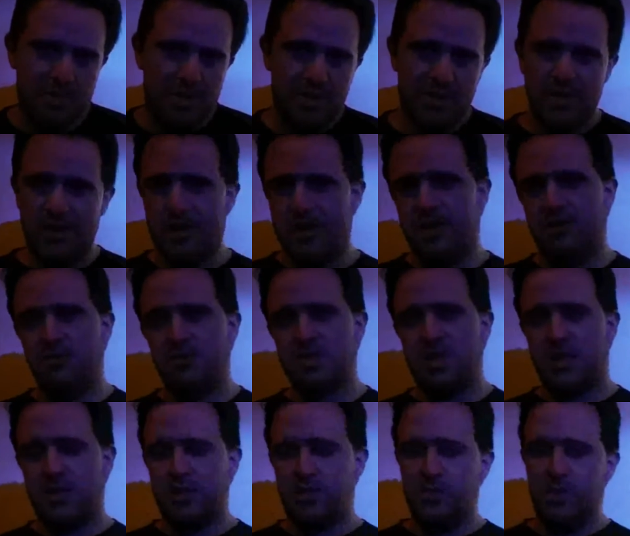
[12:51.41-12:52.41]
but again, I was
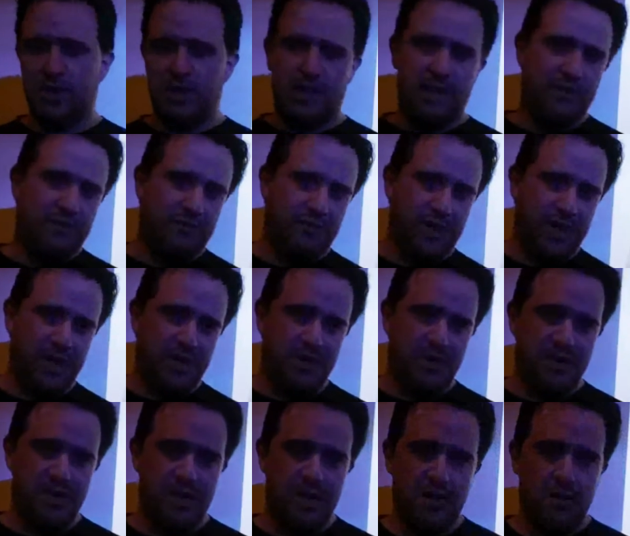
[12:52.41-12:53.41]
kind of doing that
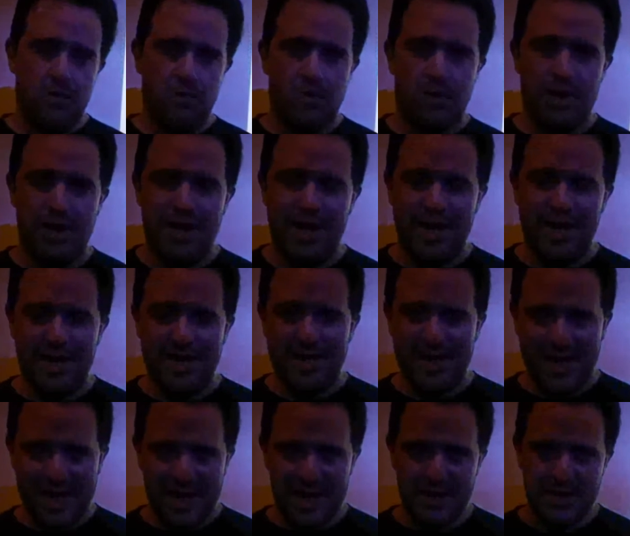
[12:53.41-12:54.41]
fan thing where I had
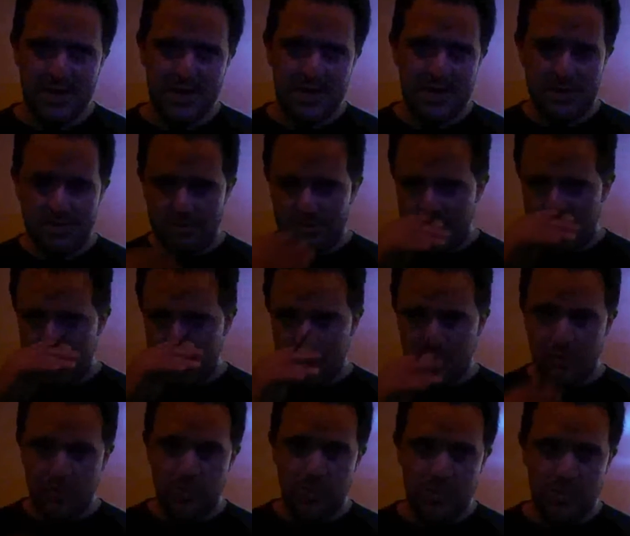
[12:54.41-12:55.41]
cast somebody
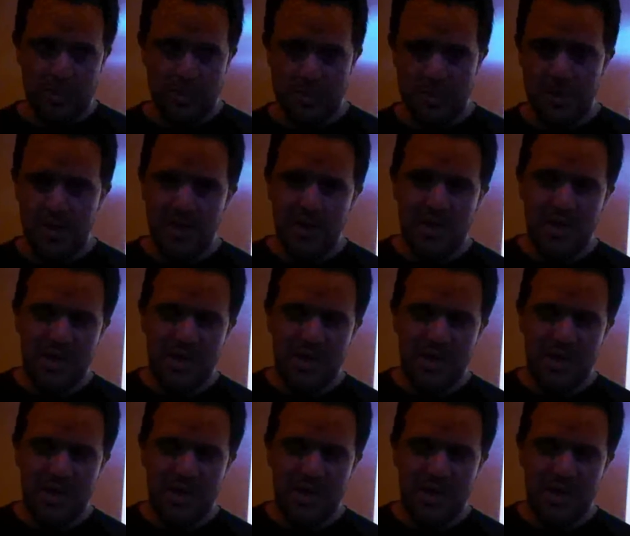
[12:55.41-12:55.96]
who looks